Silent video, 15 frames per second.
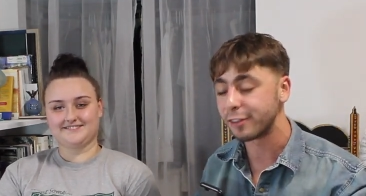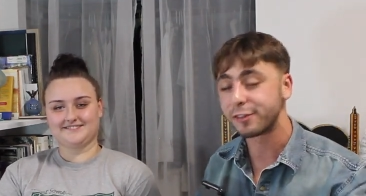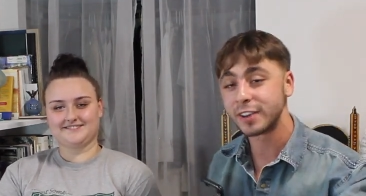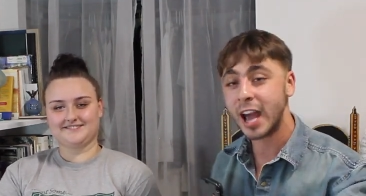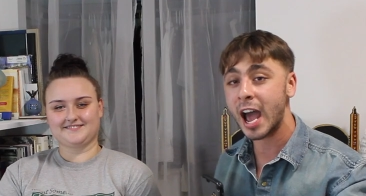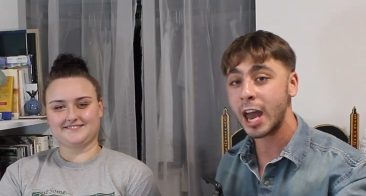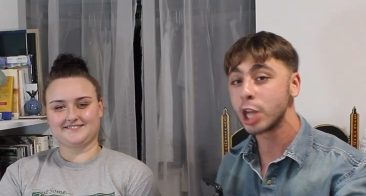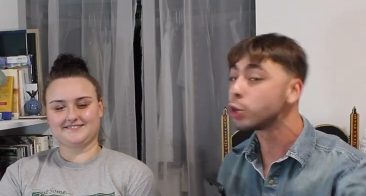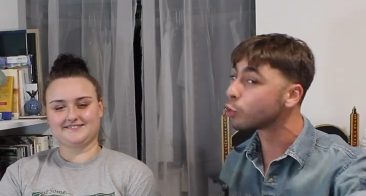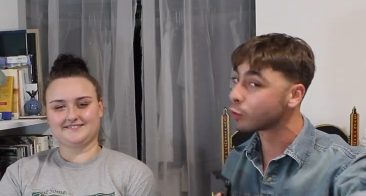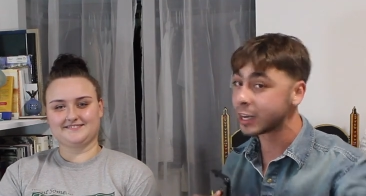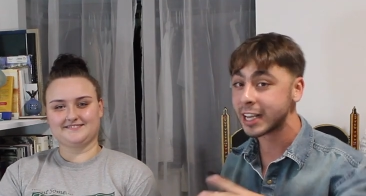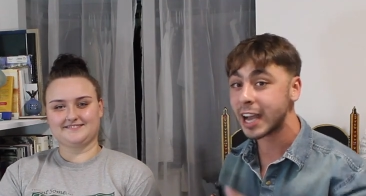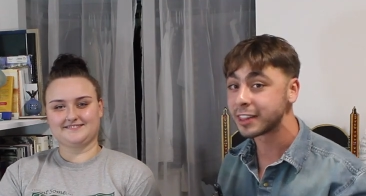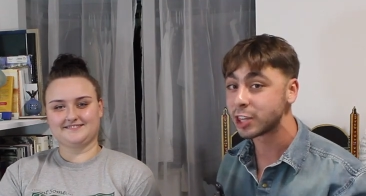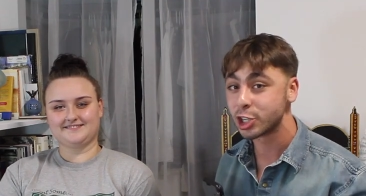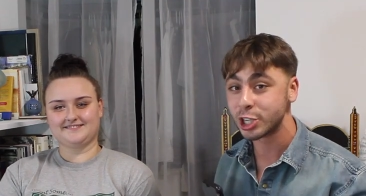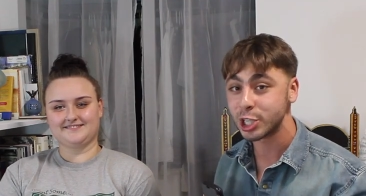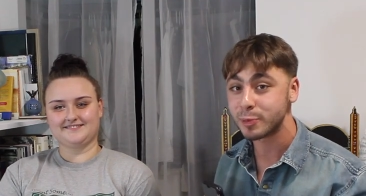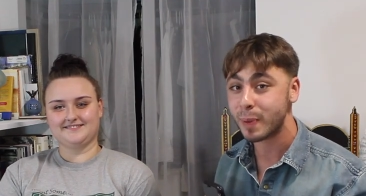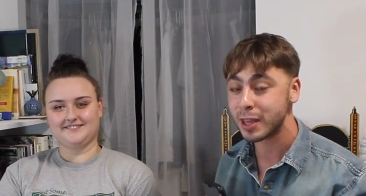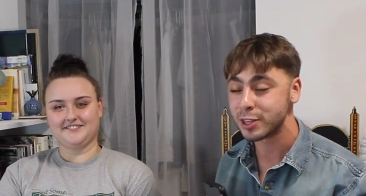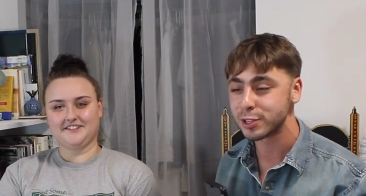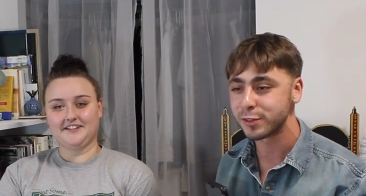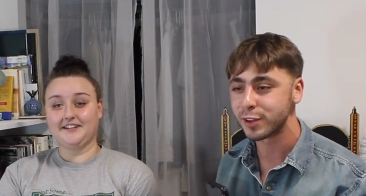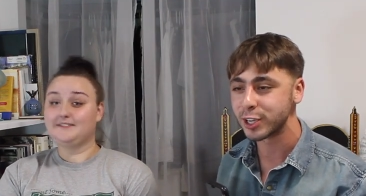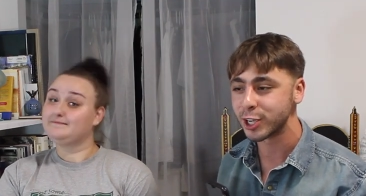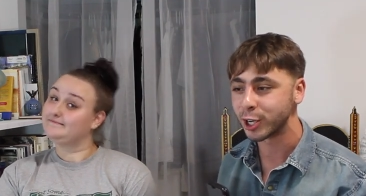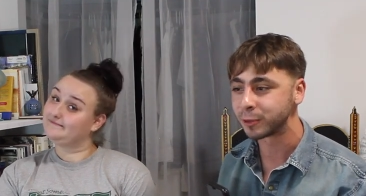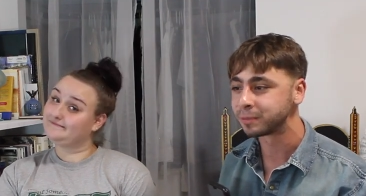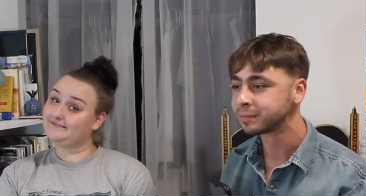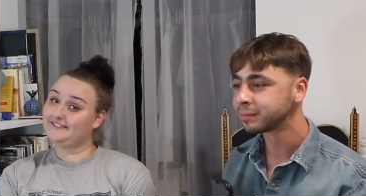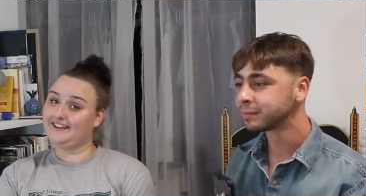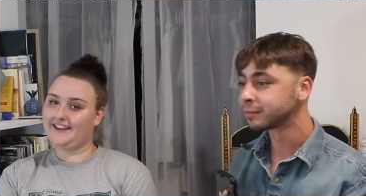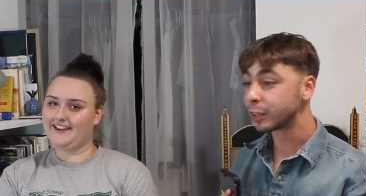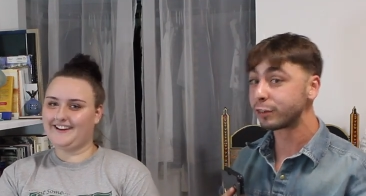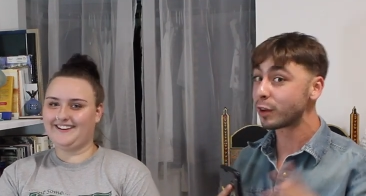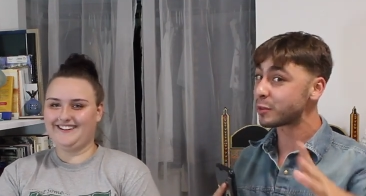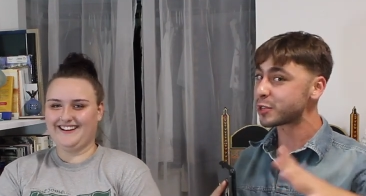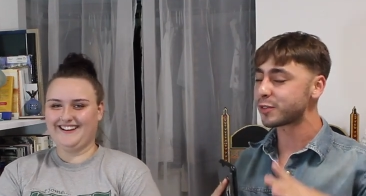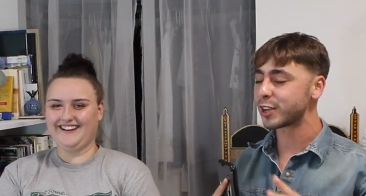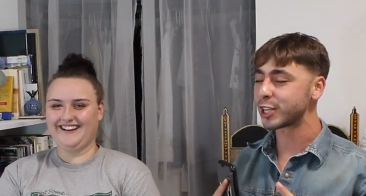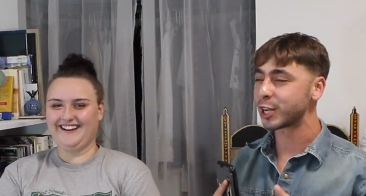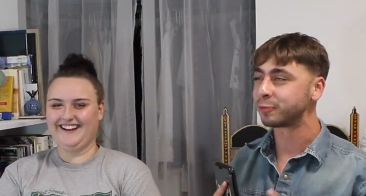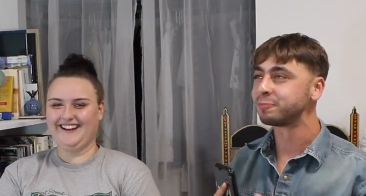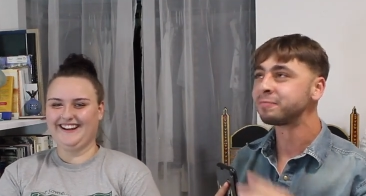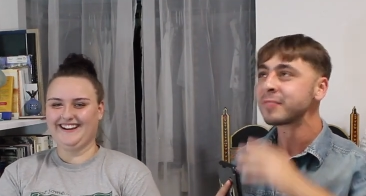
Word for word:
Speaker 1: If not, you already got the gist by this video. Yeah. From this video.